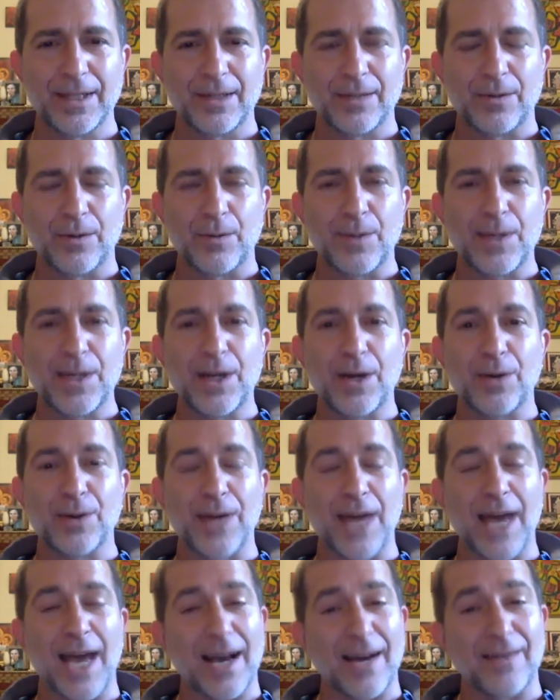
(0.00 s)
Well, we don't
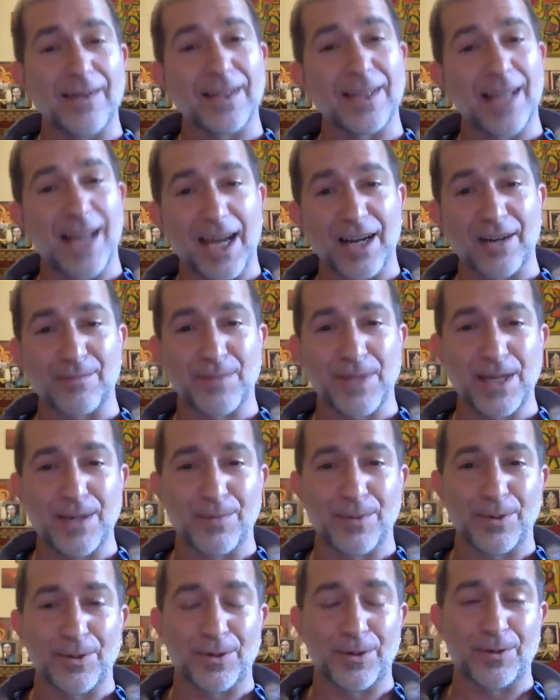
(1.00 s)
have a lot of
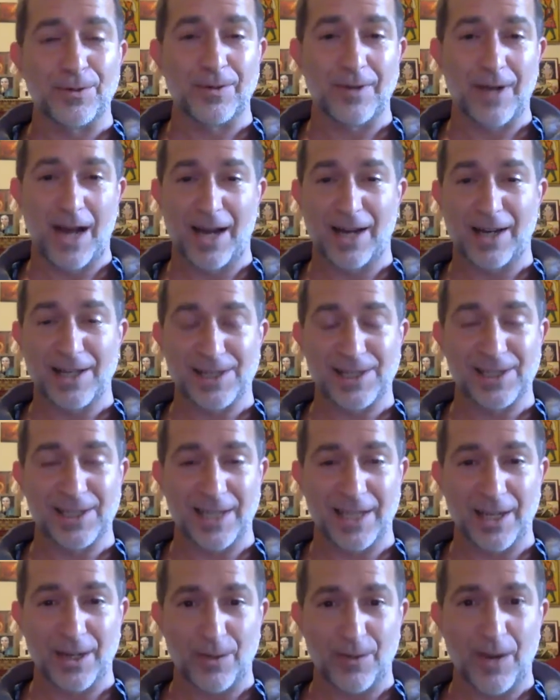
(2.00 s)
people,
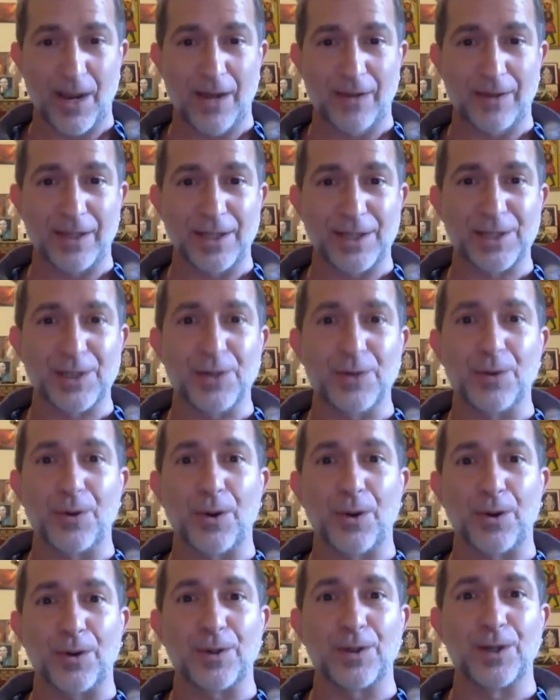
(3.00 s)
honestly, around us who
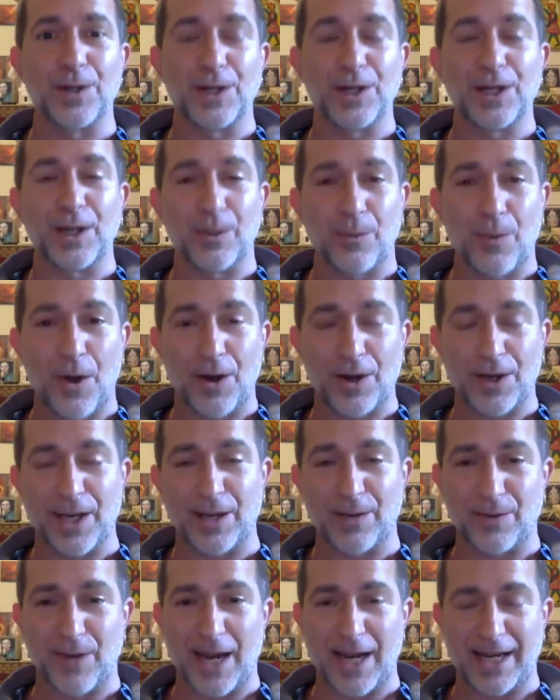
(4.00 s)
are good at
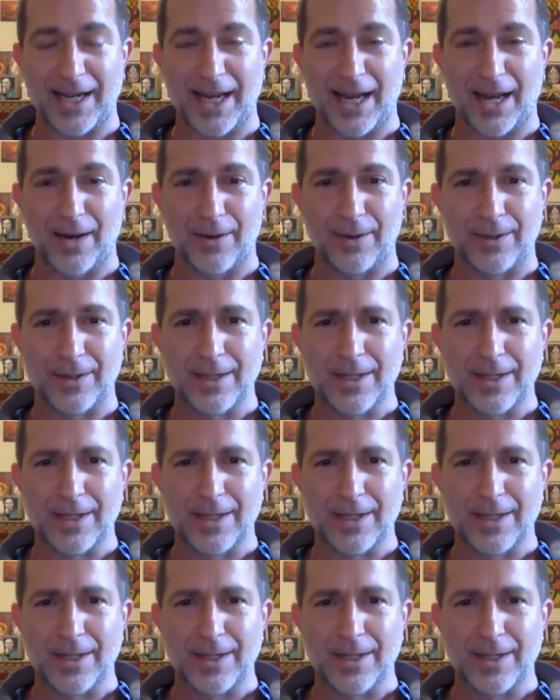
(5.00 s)
walking right now.